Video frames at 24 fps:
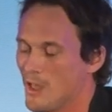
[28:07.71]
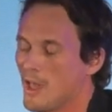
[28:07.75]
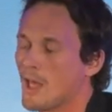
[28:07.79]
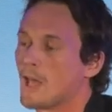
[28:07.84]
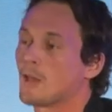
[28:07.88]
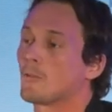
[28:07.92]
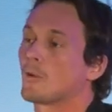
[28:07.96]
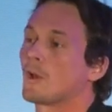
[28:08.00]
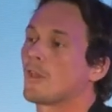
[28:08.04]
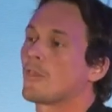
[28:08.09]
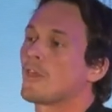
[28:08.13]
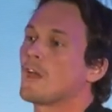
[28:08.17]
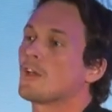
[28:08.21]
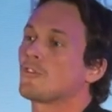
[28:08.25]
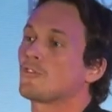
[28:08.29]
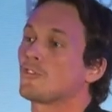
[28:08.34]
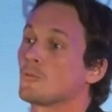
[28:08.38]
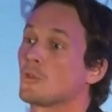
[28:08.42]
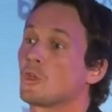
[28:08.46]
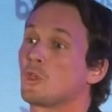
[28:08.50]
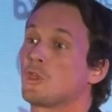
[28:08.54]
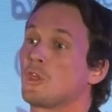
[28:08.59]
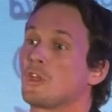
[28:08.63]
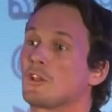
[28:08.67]
Anyway, there's
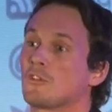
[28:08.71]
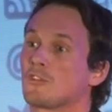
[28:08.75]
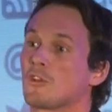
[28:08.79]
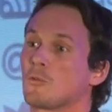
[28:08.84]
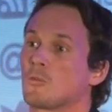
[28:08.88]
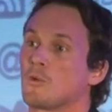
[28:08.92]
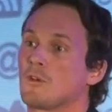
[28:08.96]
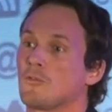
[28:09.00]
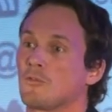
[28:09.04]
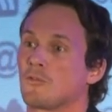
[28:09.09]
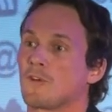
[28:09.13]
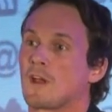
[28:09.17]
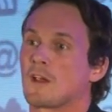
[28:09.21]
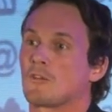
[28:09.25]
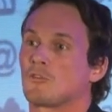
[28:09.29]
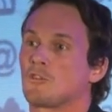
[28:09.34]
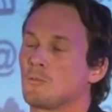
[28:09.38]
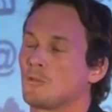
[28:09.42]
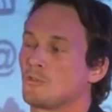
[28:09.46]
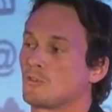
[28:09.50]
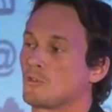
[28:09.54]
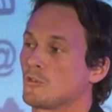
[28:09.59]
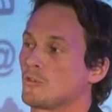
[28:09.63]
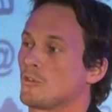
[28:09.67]
some of the things that we found to
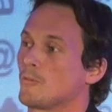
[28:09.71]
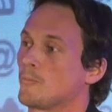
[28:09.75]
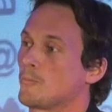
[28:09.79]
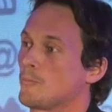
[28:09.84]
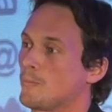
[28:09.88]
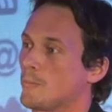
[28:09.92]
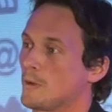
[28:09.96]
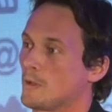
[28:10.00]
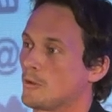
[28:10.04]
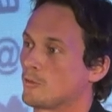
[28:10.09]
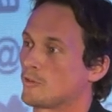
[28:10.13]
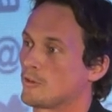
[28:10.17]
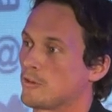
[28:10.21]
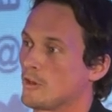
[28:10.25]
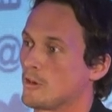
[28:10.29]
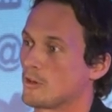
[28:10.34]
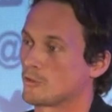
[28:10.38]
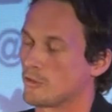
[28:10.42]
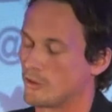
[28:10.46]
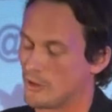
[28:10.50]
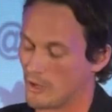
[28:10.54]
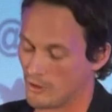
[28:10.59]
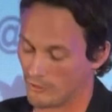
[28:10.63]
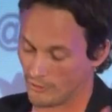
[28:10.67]
be true that builds
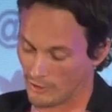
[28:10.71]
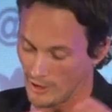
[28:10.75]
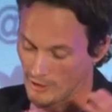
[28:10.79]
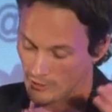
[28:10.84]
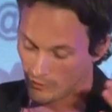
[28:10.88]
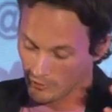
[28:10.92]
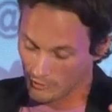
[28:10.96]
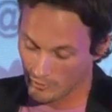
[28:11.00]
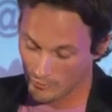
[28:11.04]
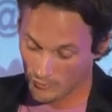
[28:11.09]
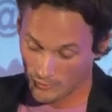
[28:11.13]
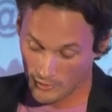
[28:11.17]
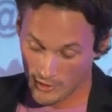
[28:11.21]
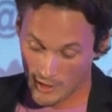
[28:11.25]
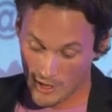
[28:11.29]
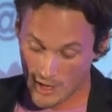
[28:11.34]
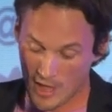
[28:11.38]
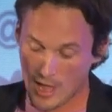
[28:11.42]
loyalty, a sense of